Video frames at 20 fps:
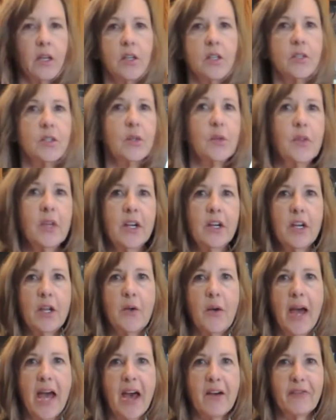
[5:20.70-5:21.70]
So there you
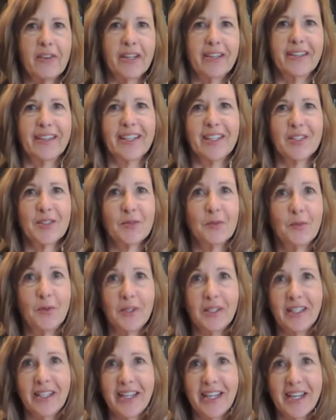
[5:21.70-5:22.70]
have it. It's
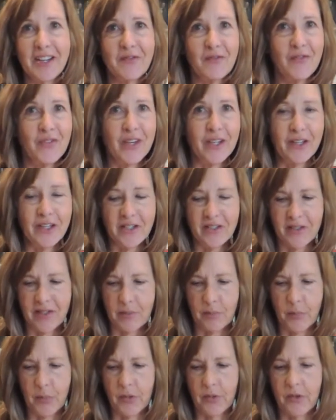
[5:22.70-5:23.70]
really very
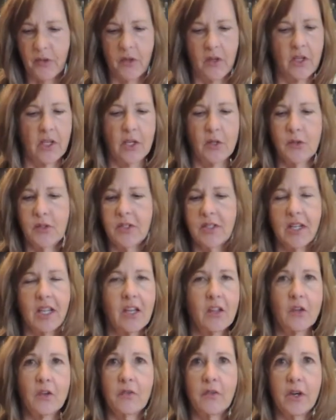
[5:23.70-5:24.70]
simple, goes
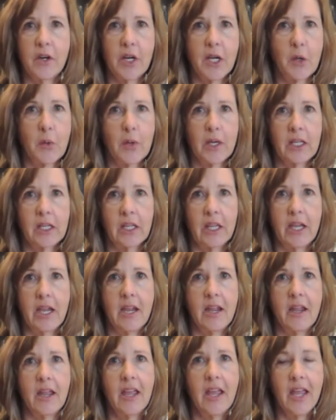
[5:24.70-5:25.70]
together very
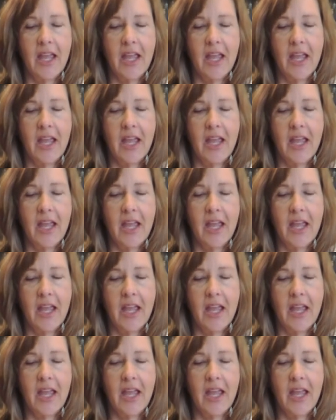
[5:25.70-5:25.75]
quickly,